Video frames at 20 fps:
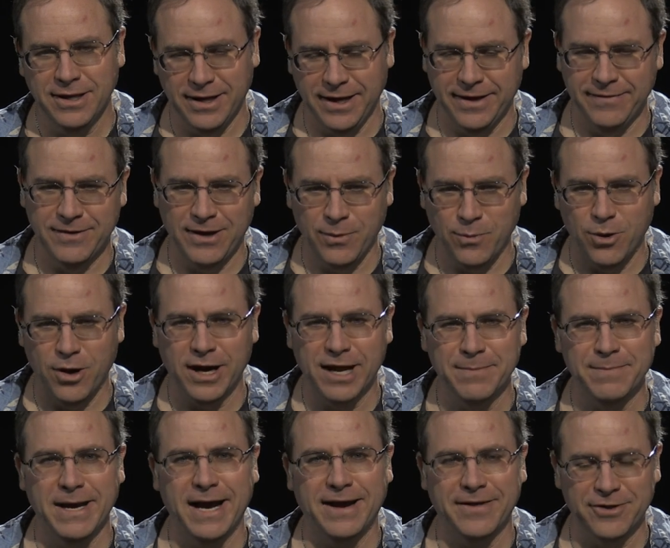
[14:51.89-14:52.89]
and then walking
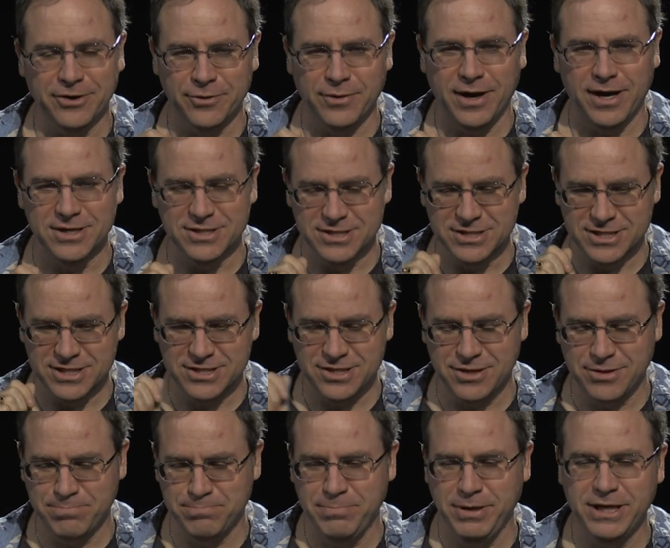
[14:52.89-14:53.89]
back in the garage and just
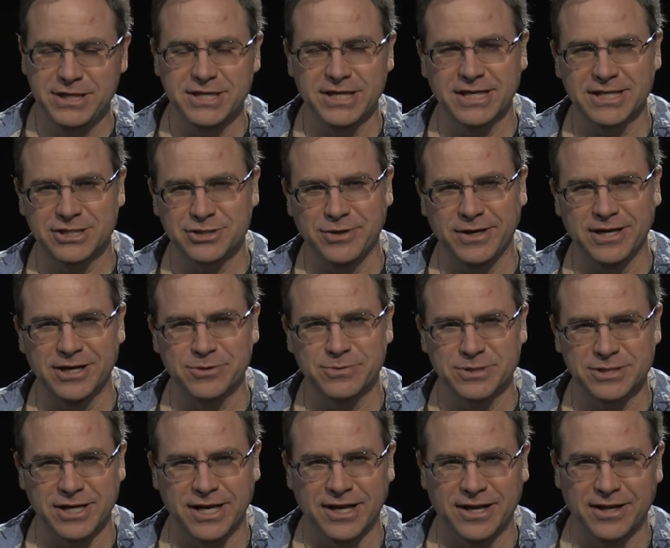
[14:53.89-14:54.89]
pitching it straight into
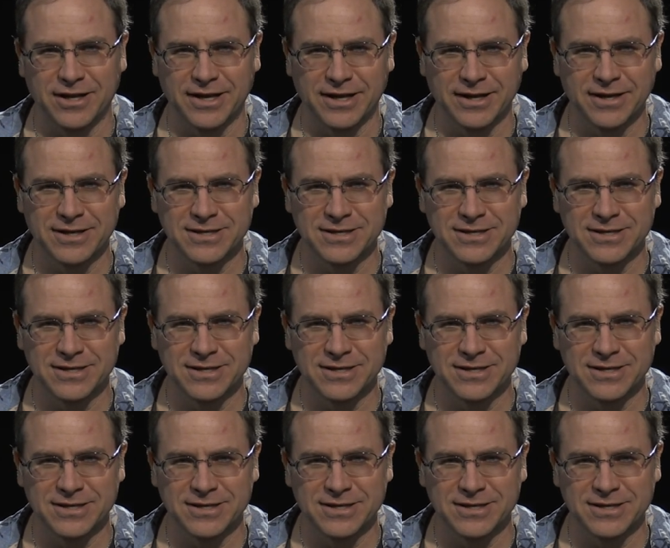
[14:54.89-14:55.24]
recycling